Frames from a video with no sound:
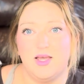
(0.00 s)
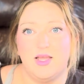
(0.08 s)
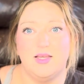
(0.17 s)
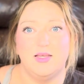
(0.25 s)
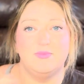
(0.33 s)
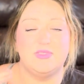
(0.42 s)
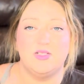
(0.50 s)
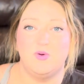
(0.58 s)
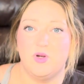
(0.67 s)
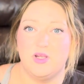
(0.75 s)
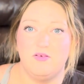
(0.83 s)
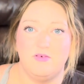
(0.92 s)
I am still
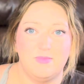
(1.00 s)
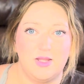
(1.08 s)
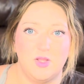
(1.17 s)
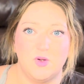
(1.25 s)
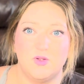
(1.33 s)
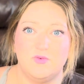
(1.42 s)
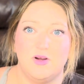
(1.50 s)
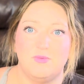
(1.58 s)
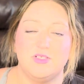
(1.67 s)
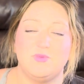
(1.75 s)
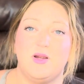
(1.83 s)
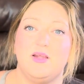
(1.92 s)
working for my local
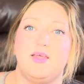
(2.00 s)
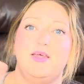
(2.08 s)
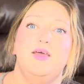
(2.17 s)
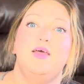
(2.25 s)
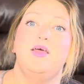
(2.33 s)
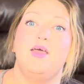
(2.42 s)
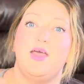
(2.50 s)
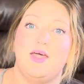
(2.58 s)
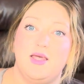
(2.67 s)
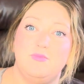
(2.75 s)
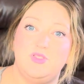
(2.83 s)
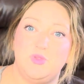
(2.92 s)
farmer's market
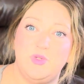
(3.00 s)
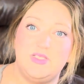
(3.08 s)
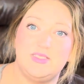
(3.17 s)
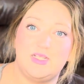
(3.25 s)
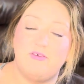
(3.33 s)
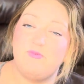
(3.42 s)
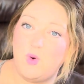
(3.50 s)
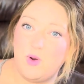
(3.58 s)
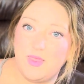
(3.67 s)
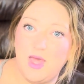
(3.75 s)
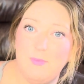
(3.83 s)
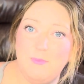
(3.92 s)
and I'm doing stuff for
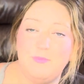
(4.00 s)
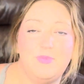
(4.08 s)
them,